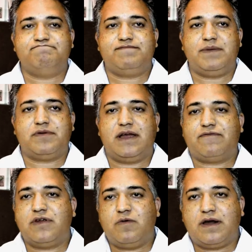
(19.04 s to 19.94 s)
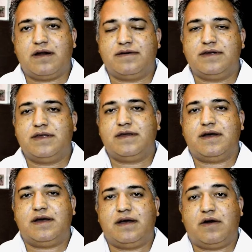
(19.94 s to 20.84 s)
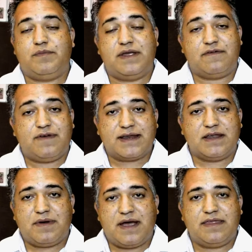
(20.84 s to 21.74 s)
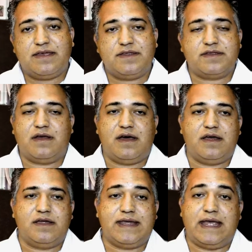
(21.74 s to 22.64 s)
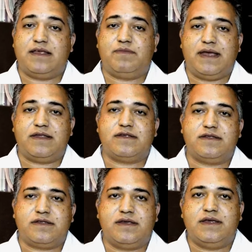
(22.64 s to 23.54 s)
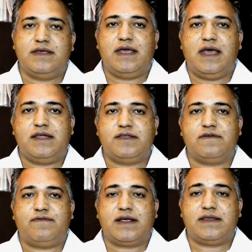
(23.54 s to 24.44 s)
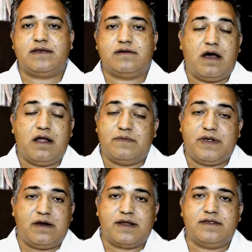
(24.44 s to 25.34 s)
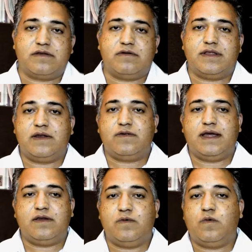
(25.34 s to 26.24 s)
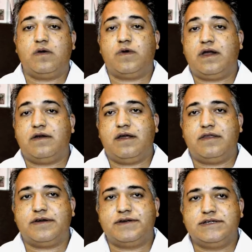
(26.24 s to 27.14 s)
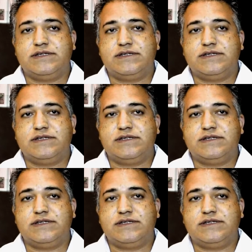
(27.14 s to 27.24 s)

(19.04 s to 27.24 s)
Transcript: People everywhere are being affected by this on a daily basis, and it's affecting all Americans really in one way or another.